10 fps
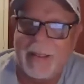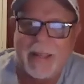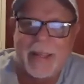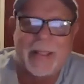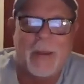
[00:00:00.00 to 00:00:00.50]

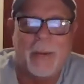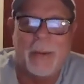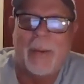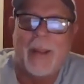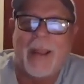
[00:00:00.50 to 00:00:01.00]

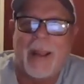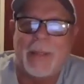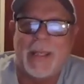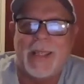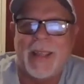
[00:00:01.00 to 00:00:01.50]
So I
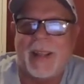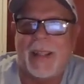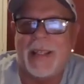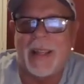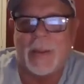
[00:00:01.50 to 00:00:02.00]

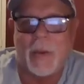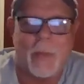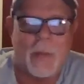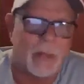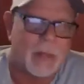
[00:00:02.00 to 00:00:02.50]
guess that's why I
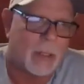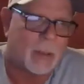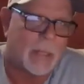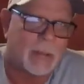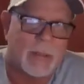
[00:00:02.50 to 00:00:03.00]
wanted to talk
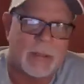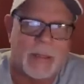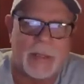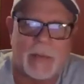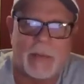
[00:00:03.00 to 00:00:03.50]
about this
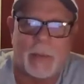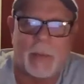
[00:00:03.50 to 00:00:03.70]
evening.